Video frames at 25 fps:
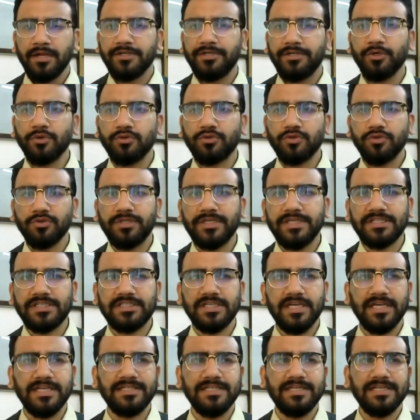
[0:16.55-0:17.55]
Due to
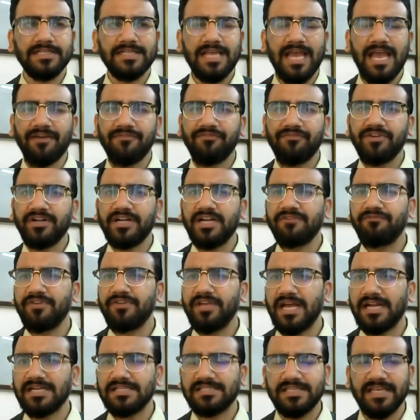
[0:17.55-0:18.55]
these changes, every day
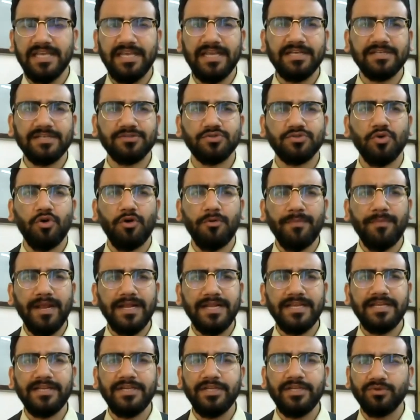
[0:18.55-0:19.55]
we are seeing so
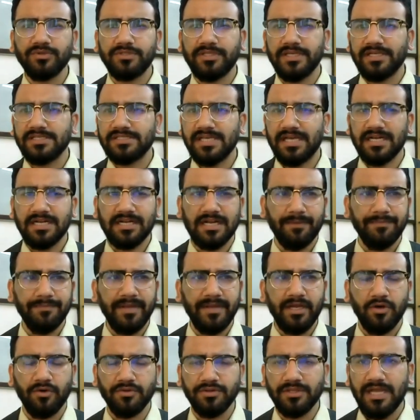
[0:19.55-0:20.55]
many new things are
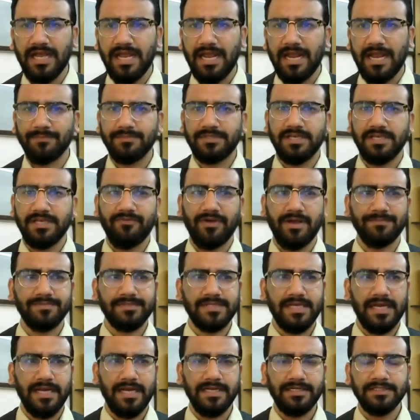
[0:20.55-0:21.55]
coming on the MCA
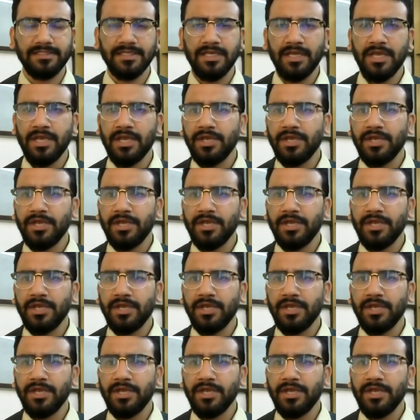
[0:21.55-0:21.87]
website.